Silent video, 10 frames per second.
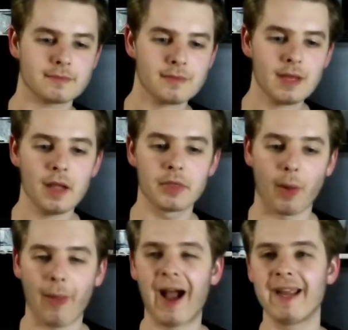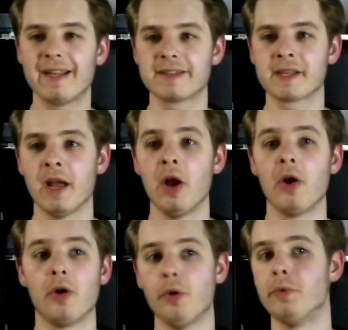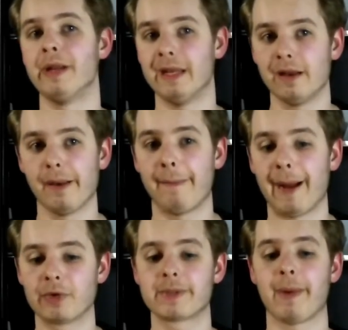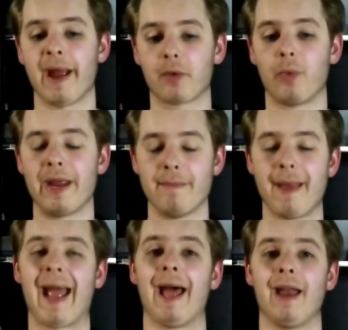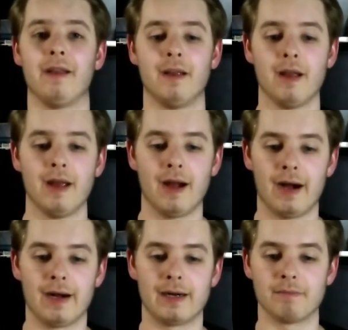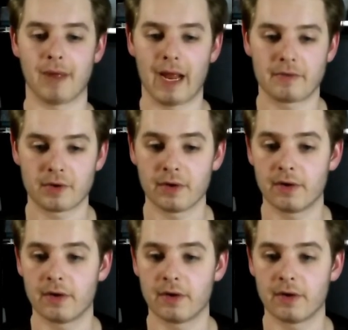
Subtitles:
The Lions, who needed a bounce back win bad after,